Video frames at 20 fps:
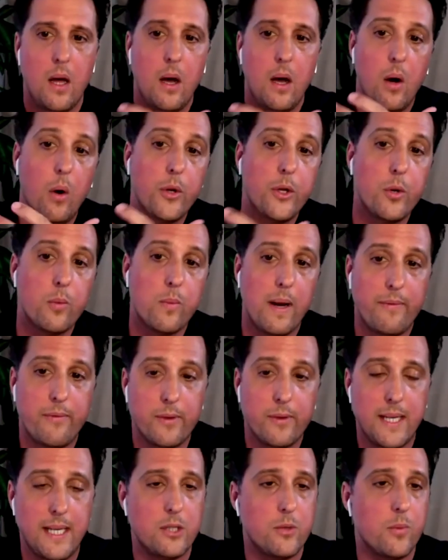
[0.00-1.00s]
oh, you write for
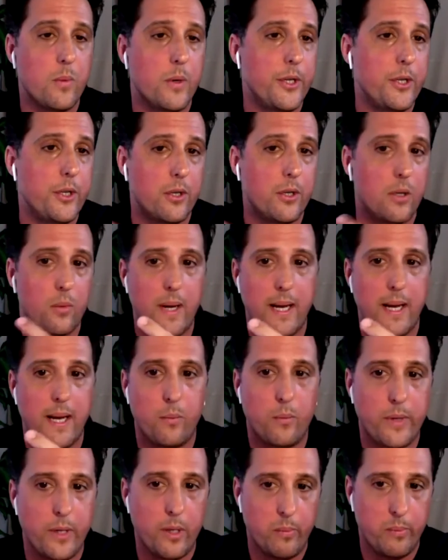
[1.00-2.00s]
kids, when are you going to write a
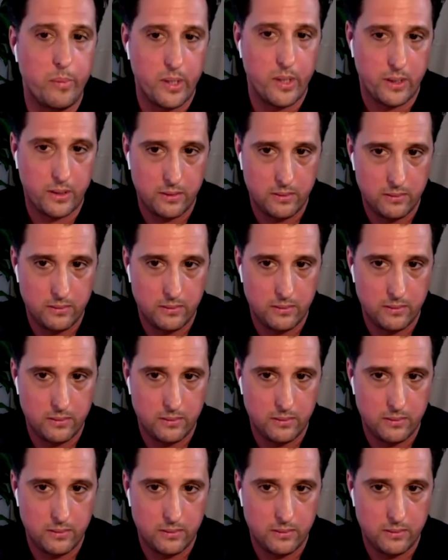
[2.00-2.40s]
real book?